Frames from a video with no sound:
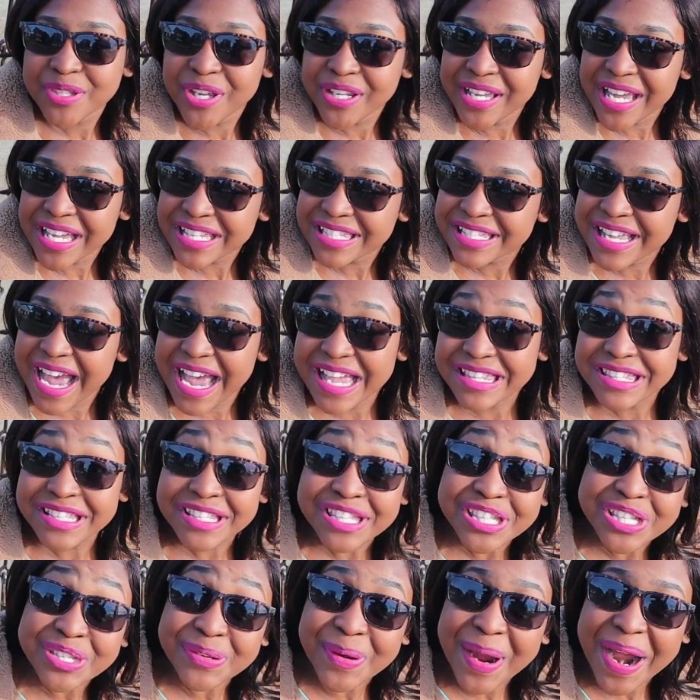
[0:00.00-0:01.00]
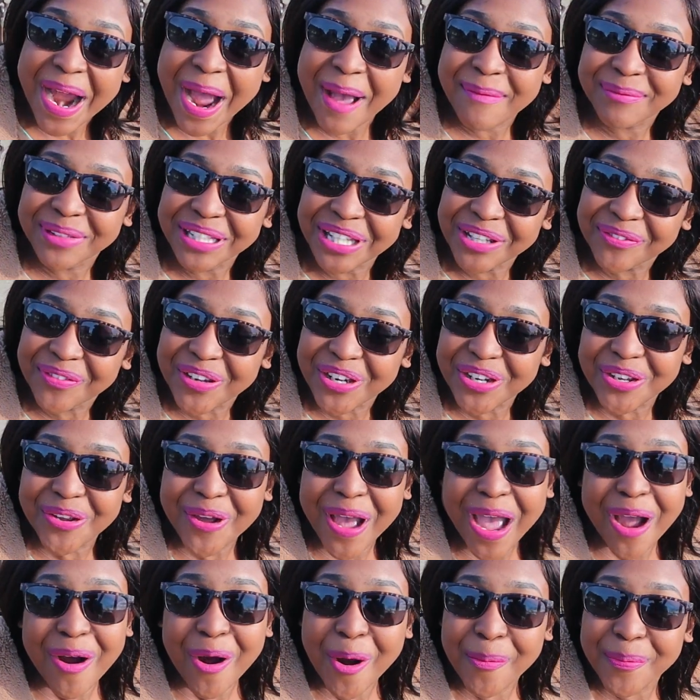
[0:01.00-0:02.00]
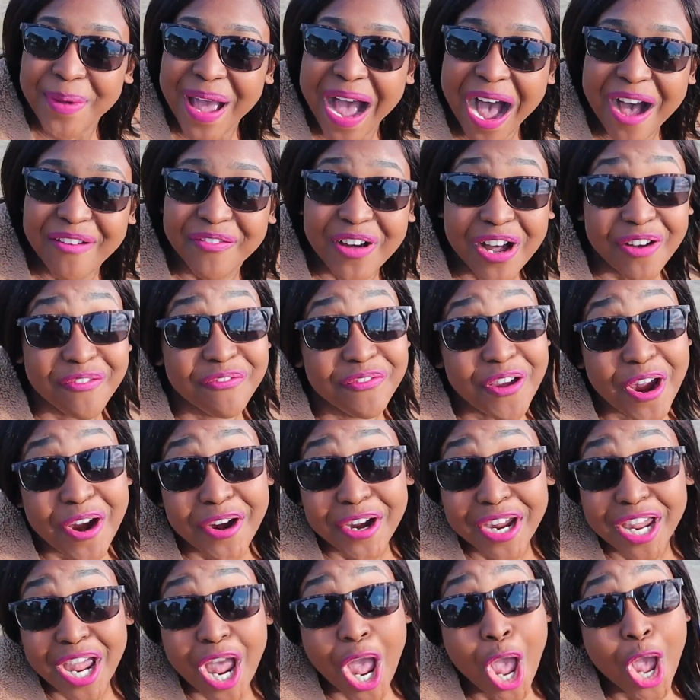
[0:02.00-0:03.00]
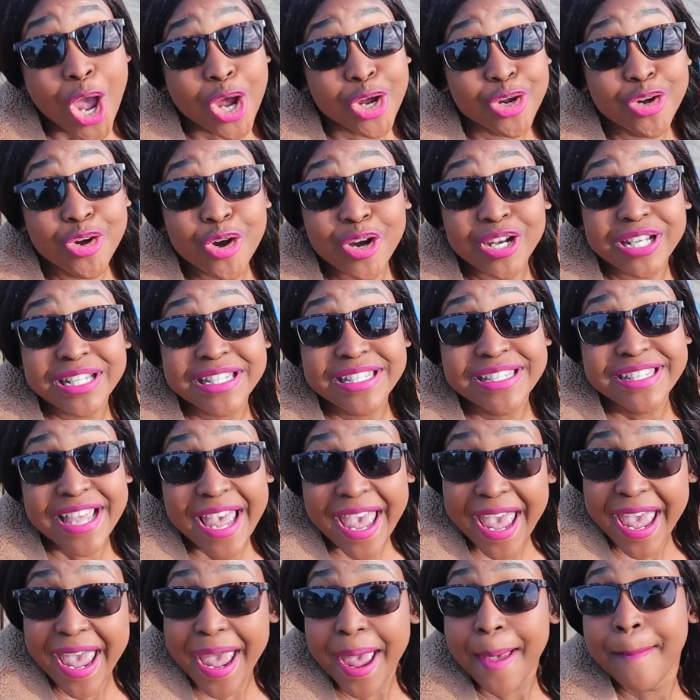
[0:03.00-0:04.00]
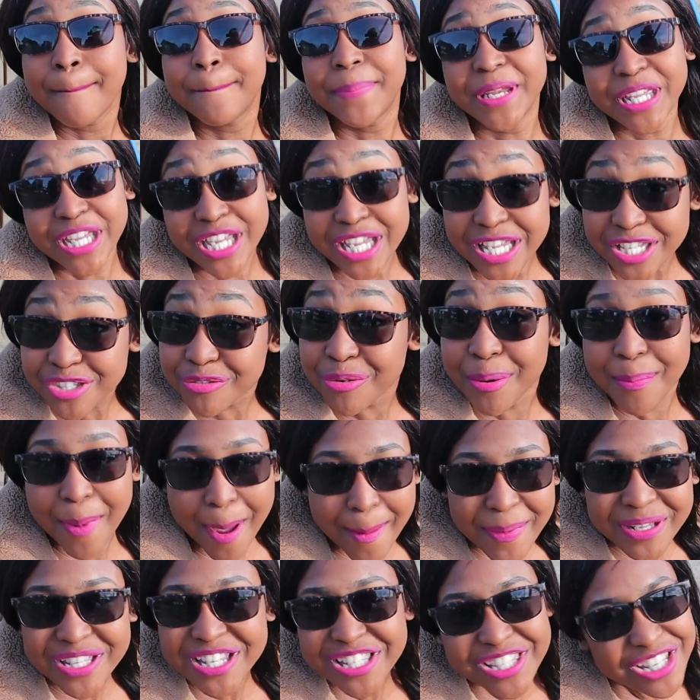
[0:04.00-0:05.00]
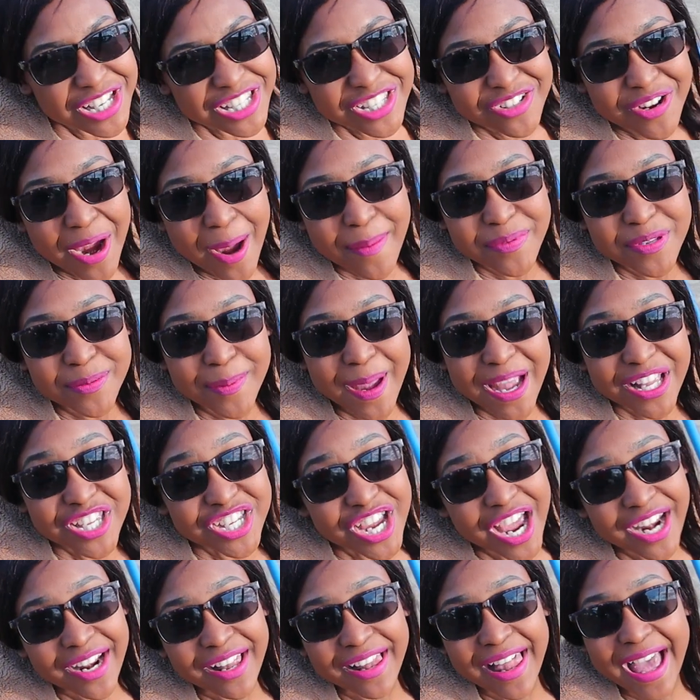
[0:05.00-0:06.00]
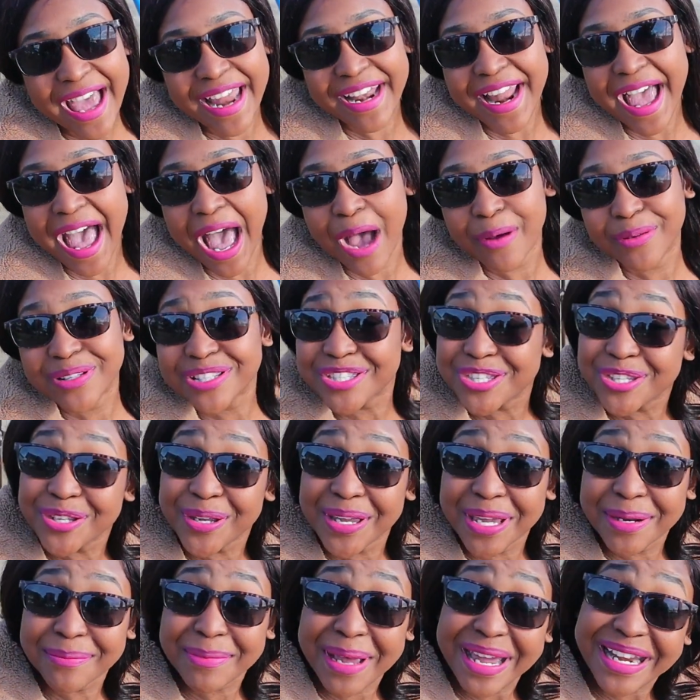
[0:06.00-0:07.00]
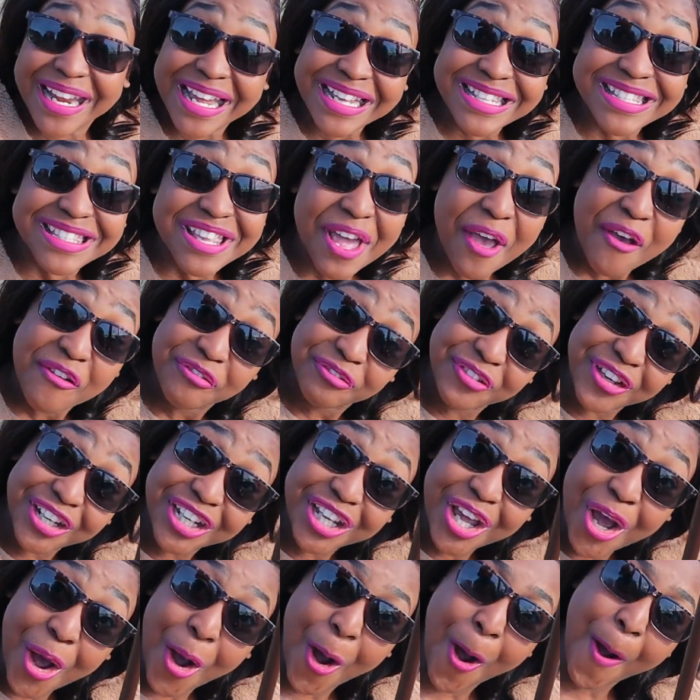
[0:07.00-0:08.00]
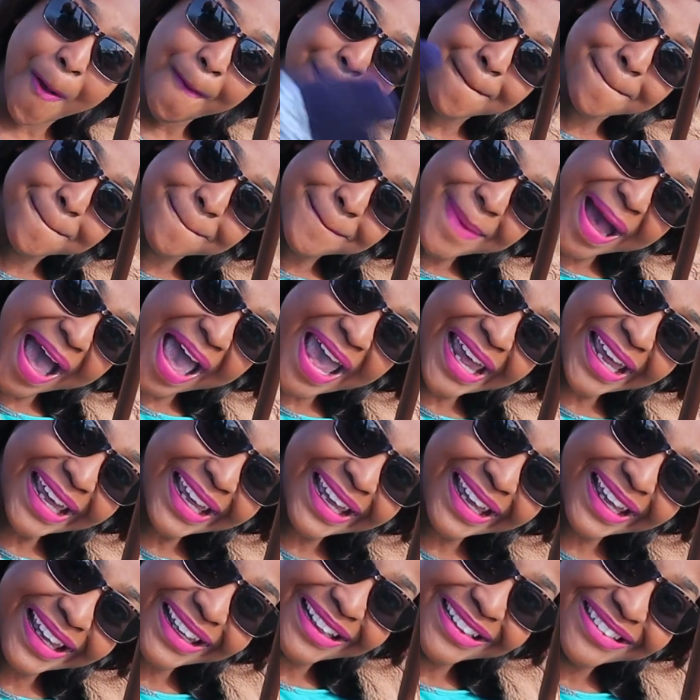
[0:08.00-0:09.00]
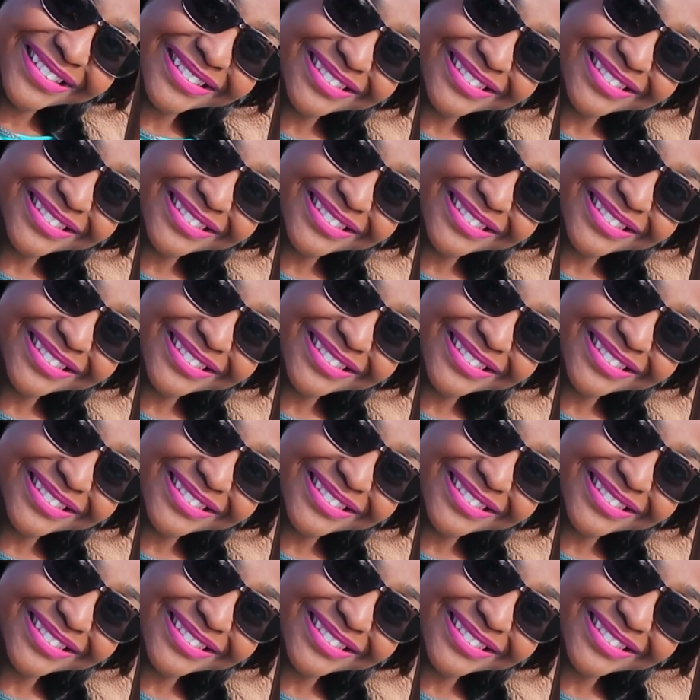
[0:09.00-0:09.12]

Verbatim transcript: So yes, guys, this is where I'm leaving you. I hope you have a very good day. Please remember to subscribe to my channel, and I will see you in my next video. Bye.